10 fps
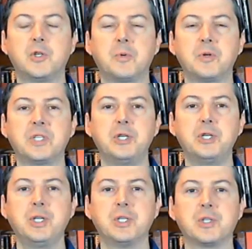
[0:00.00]

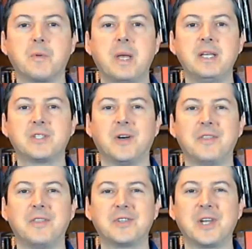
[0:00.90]
Superstitions are
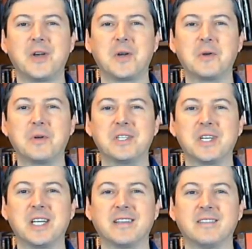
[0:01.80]
based on this error in
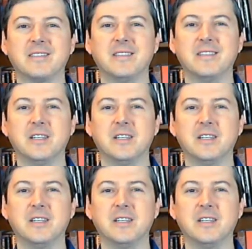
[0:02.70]
reasoning.